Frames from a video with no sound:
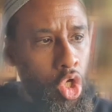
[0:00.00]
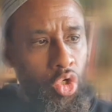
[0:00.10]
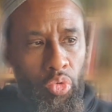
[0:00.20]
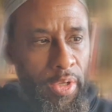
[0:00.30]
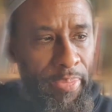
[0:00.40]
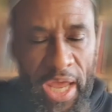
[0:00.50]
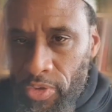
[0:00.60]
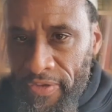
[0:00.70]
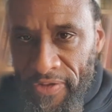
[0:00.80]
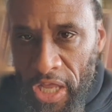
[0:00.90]
don't debate
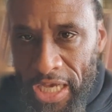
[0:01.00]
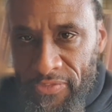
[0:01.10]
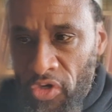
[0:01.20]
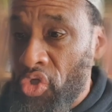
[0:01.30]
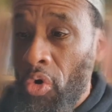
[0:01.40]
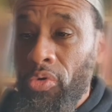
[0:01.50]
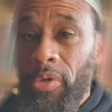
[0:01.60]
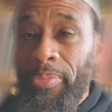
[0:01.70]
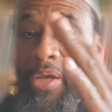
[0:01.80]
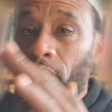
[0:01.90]
with the philosophers, don't
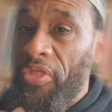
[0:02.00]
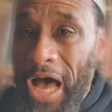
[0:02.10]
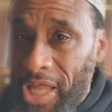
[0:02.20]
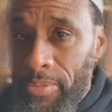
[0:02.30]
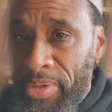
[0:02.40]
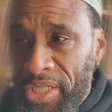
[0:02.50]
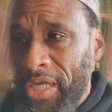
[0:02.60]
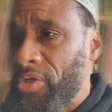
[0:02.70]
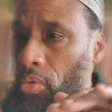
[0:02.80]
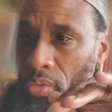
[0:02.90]
debate with Ahl bidah,
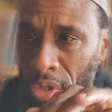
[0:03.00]
don't